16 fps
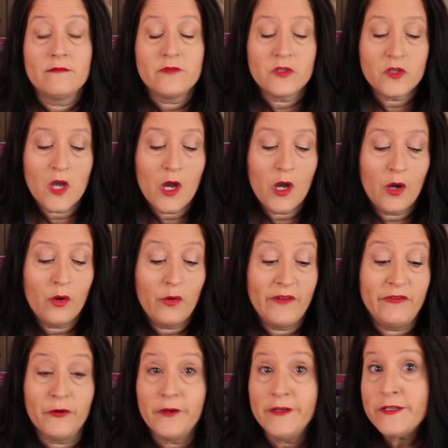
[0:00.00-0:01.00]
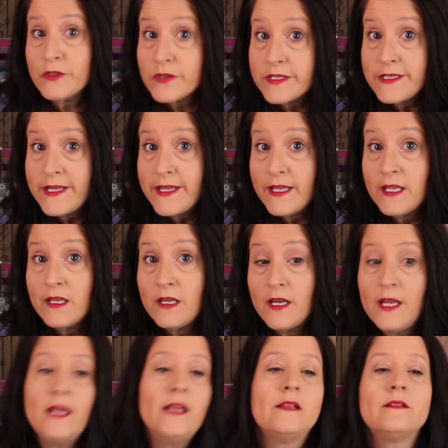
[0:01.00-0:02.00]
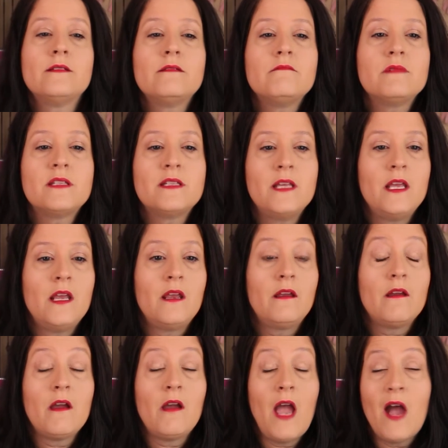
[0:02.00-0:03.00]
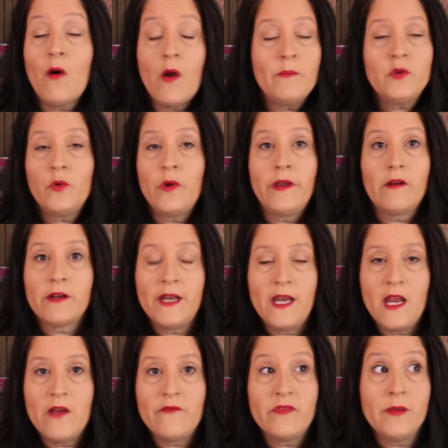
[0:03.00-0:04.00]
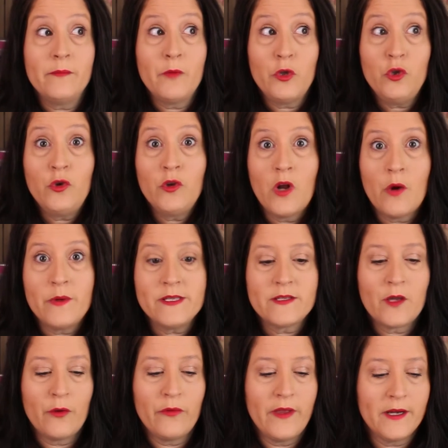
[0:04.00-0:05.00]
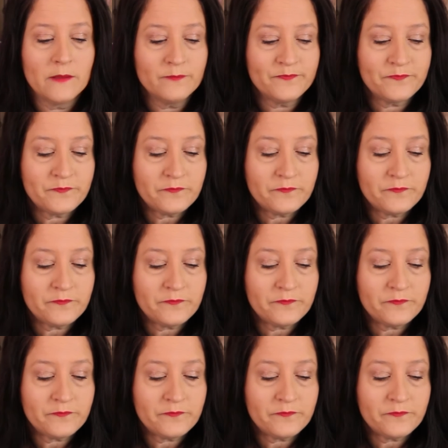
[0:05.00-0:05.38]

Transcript: So if you're interested in seeing how I'm doing on any of them, you could always go there.